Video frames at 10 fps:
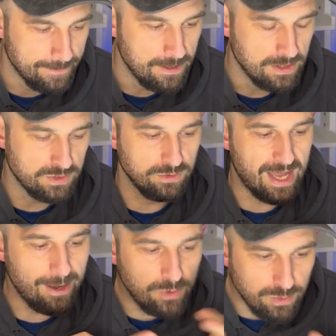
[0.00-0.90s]
So
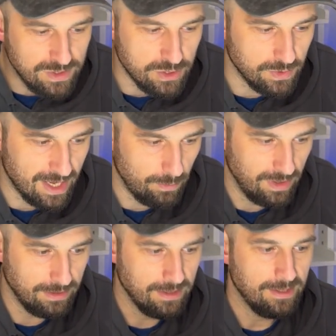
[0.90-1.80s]
how can we do that?
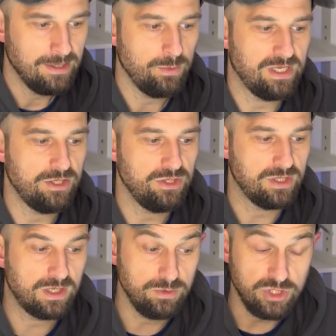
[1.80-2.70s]
Well, we can
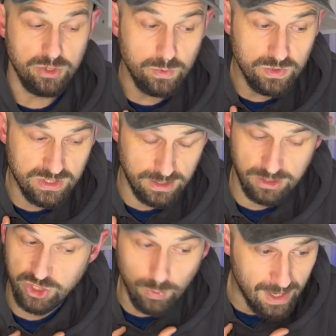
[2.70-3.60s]
use
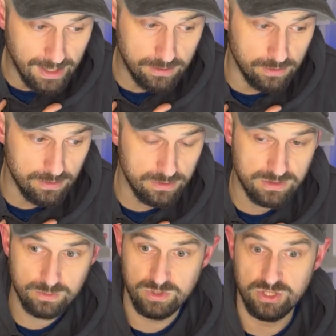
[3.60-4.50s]
QR
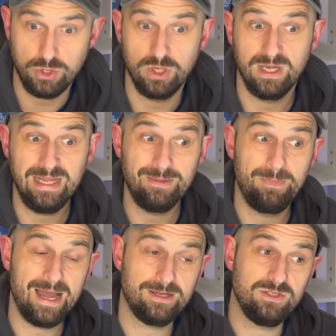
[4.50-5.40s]
codes, which are going to
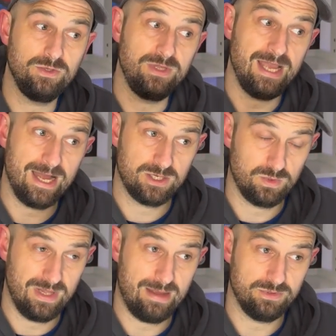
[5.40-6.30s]
link back to the
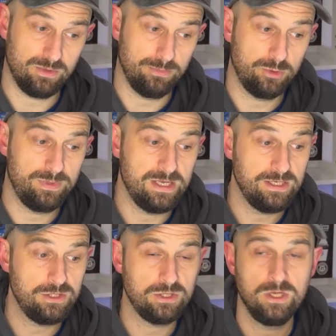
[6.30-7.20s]
actual Amazon book
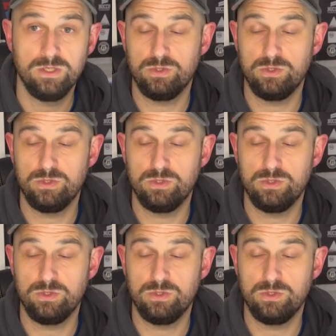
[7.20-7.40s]
page.